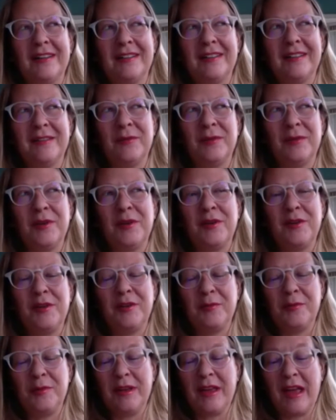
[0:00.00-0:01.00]

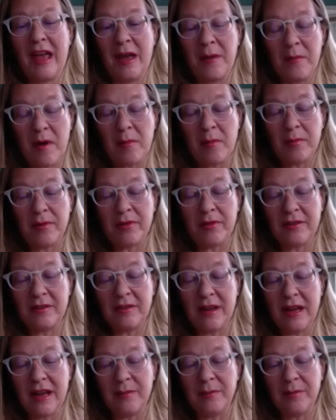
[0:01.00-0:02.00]
we came up with a
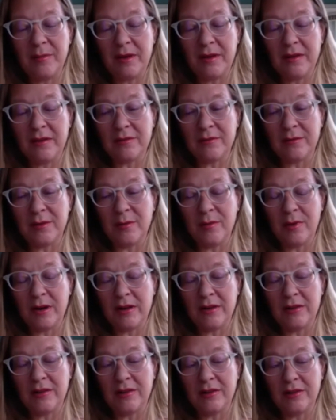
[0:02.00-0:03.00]
name because we
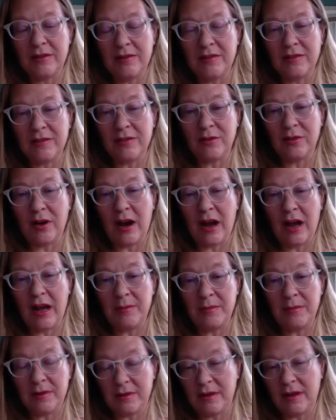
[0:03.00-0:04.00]
wanted to
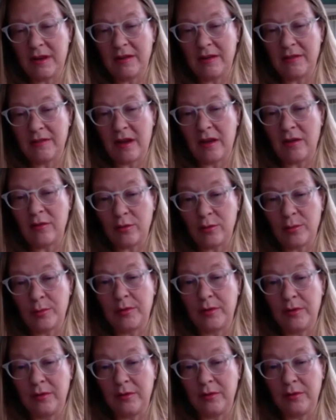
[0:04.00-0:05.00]
describe today's
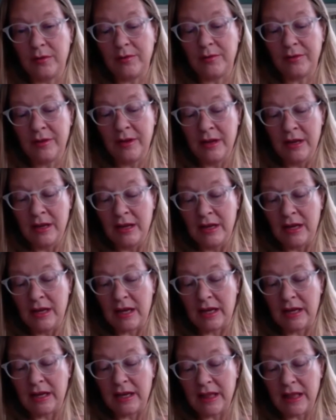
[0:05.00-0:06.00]
entrepreneurs,
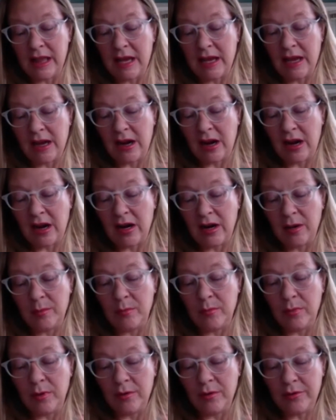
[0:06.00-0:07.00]
and they are
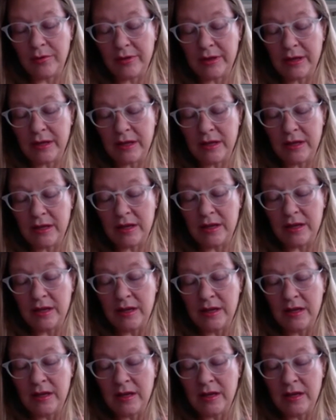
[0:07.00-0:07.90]
mostly